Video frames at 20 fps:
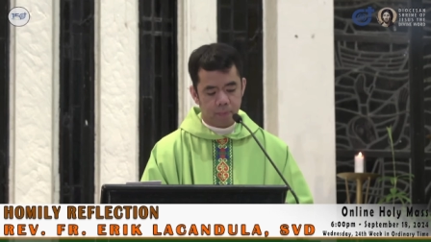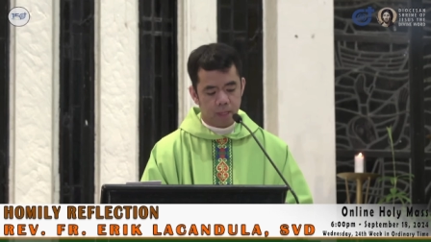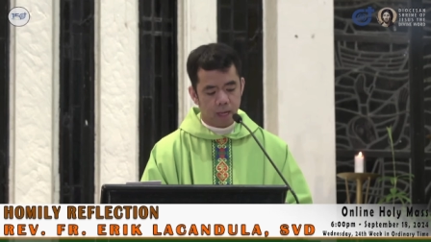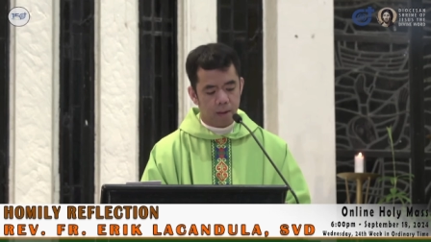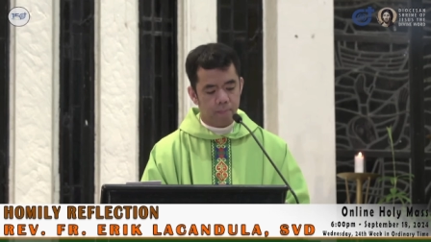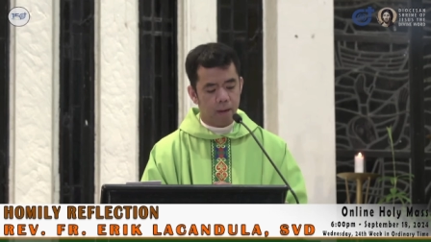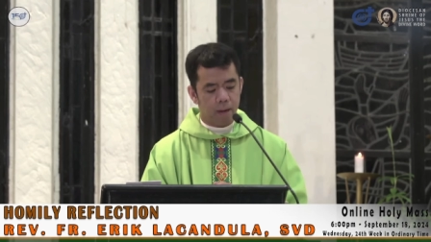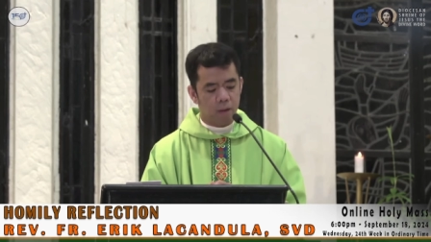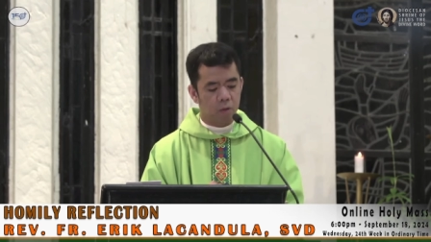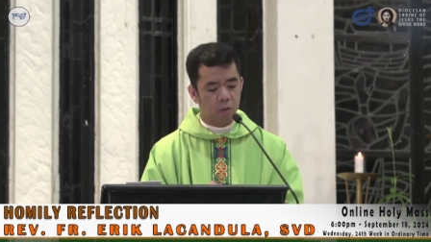
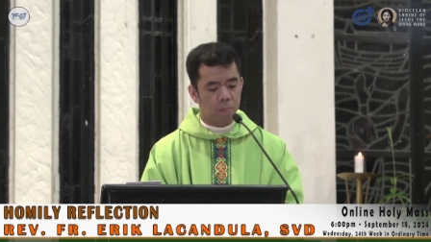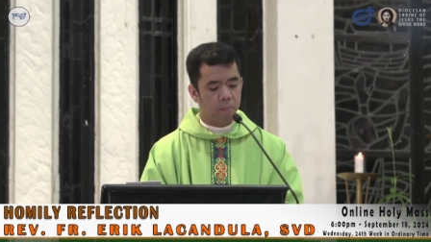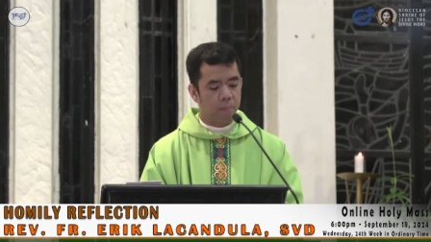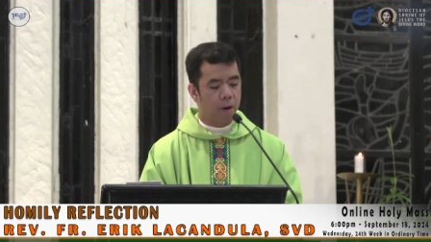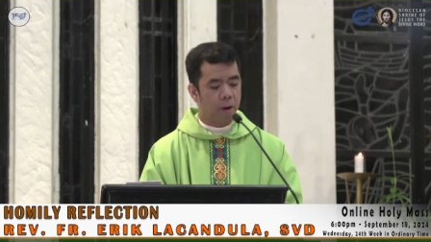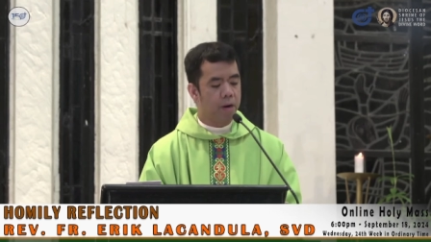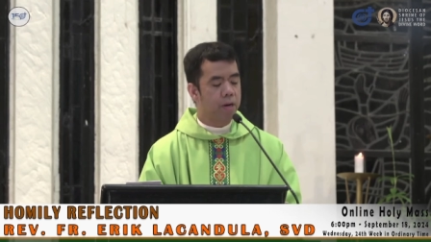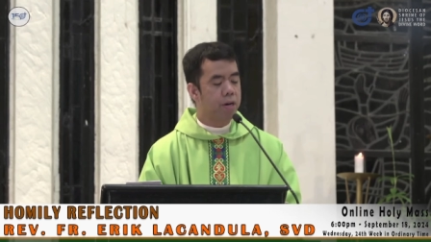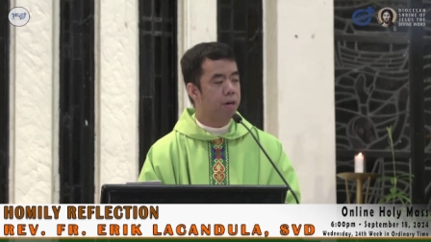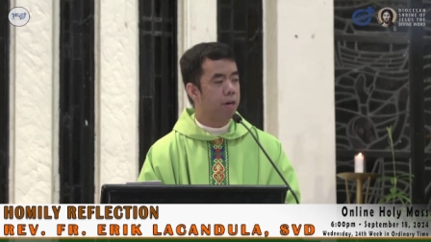about
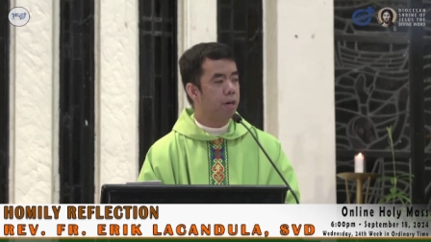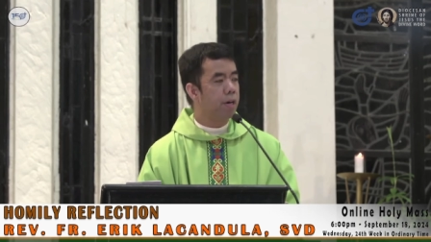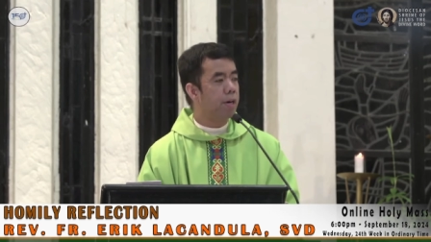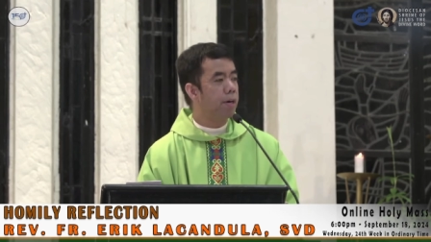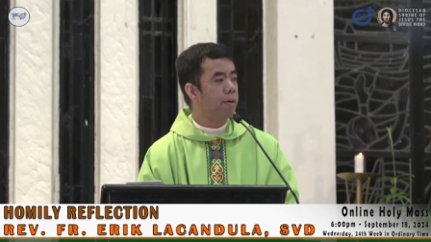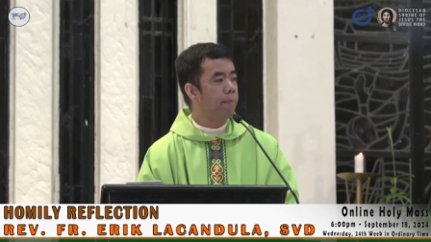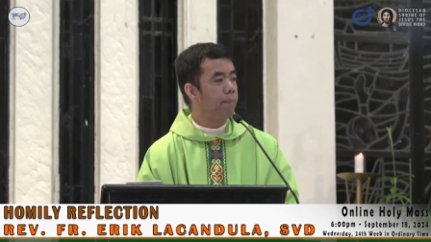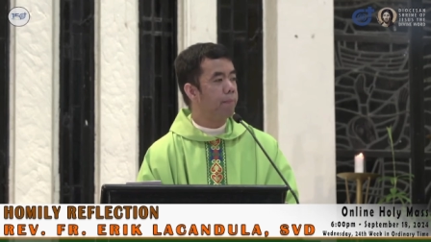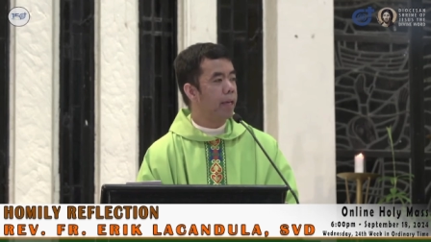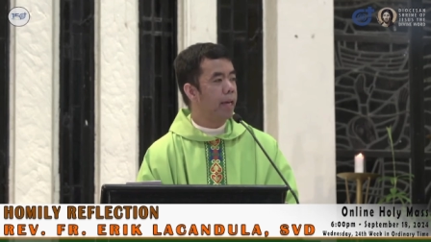prayer
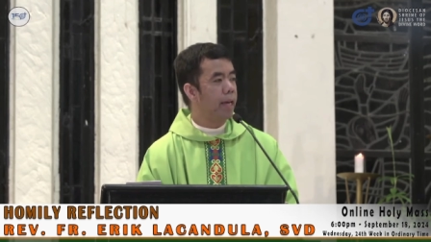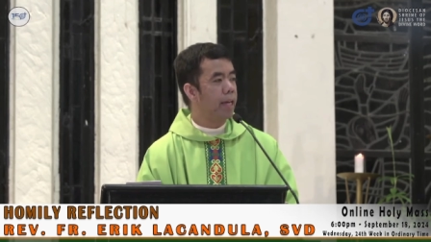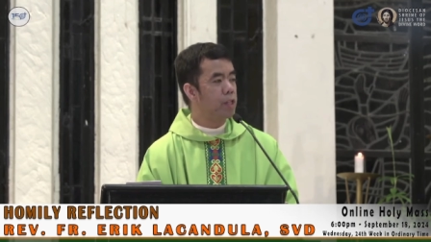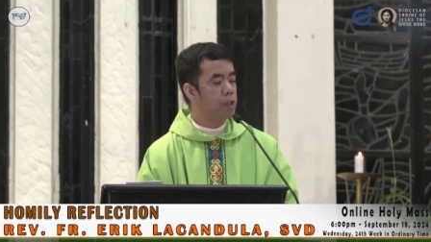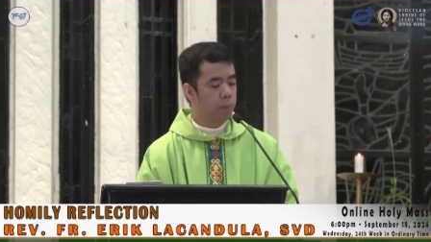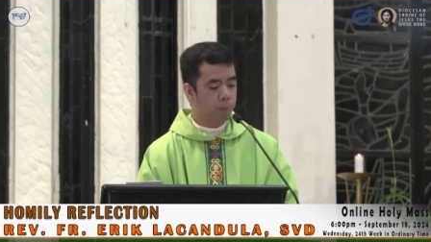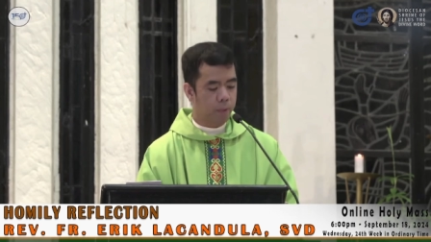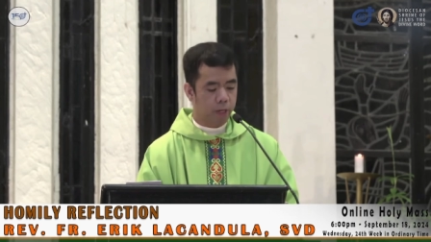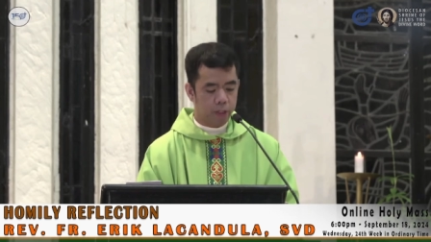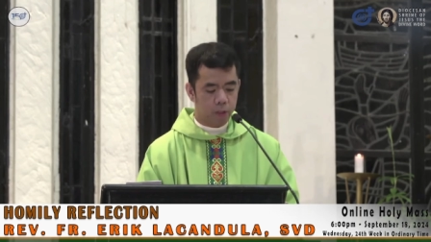and
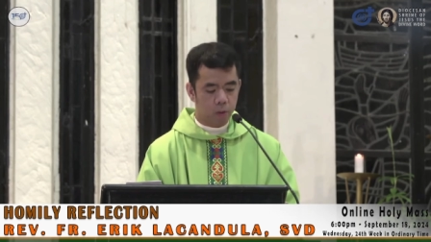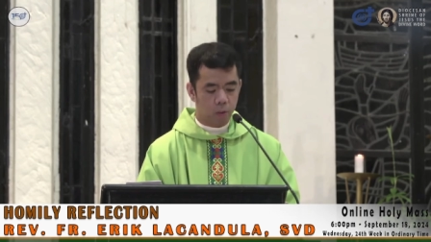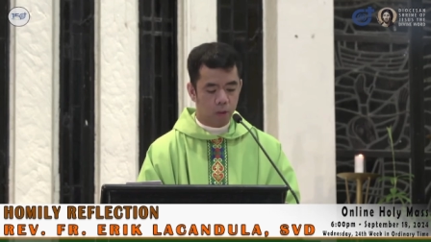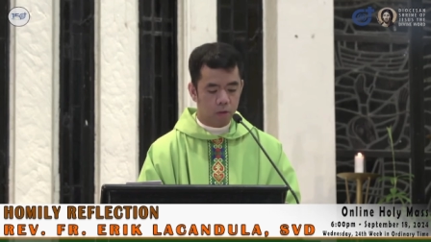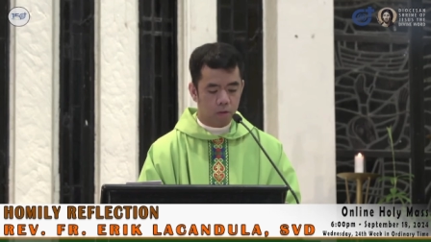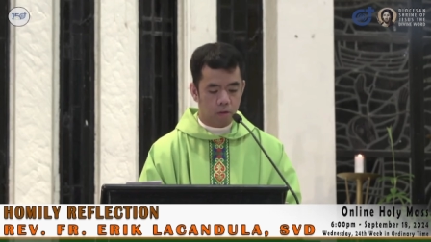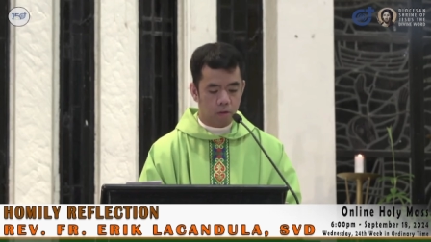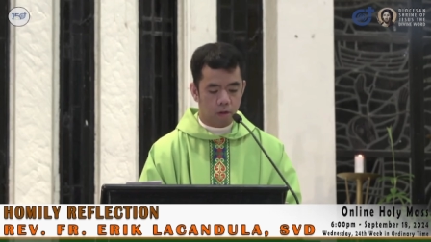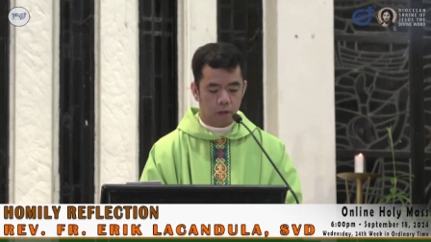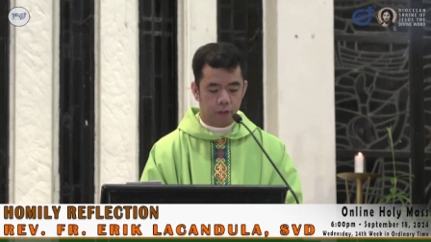spiritual
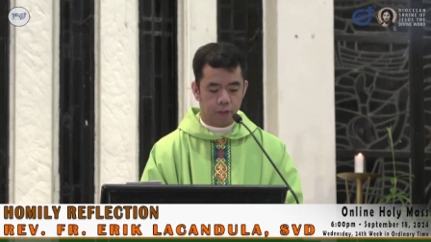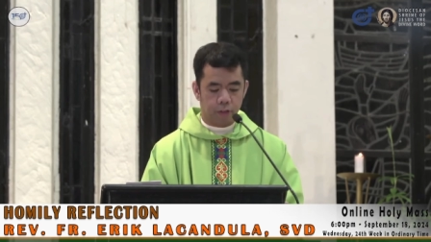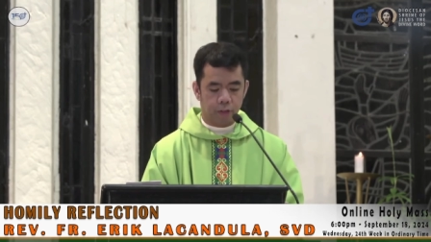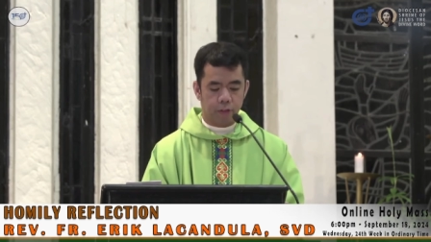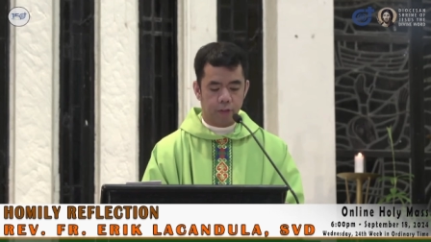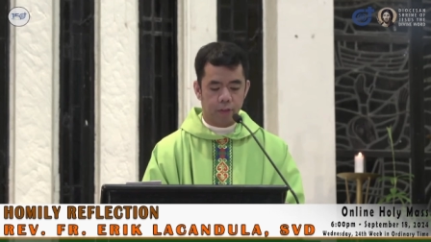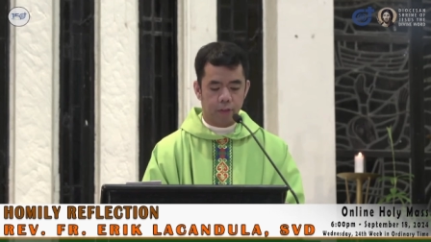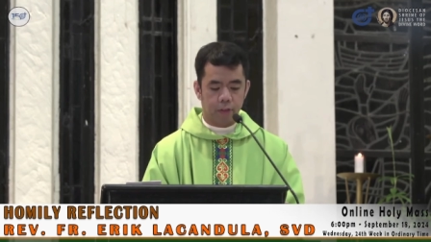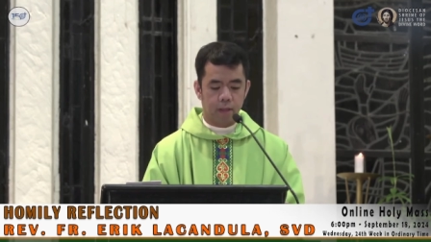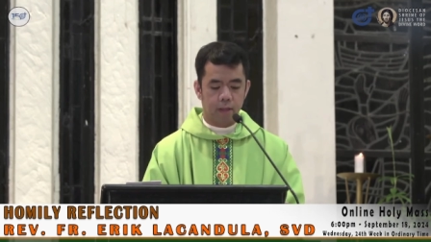
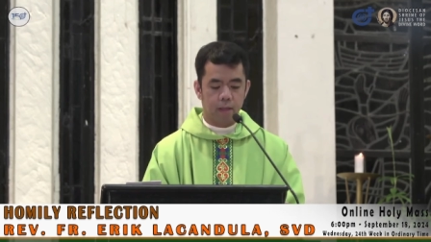growth,